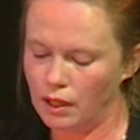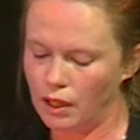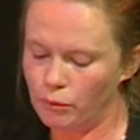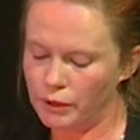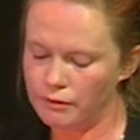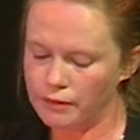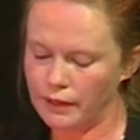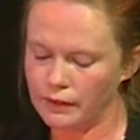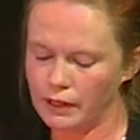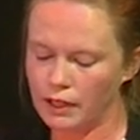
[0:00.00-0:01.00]
And we
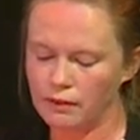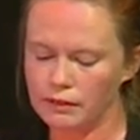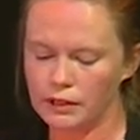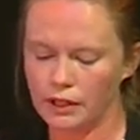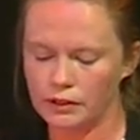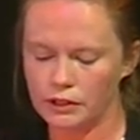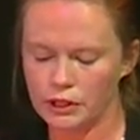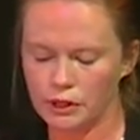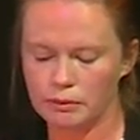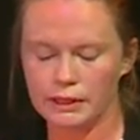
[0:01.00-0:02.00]
found that the current
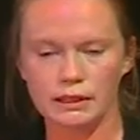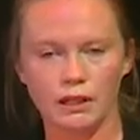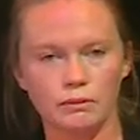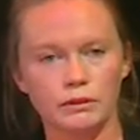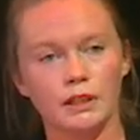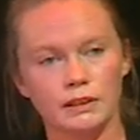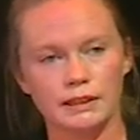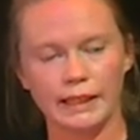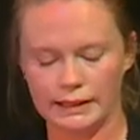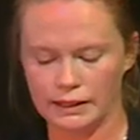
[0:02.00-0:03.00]
ownership setup does
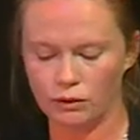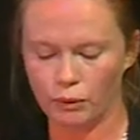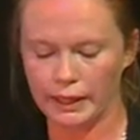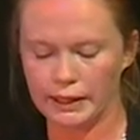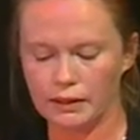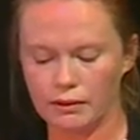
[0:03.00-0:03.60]
get in the way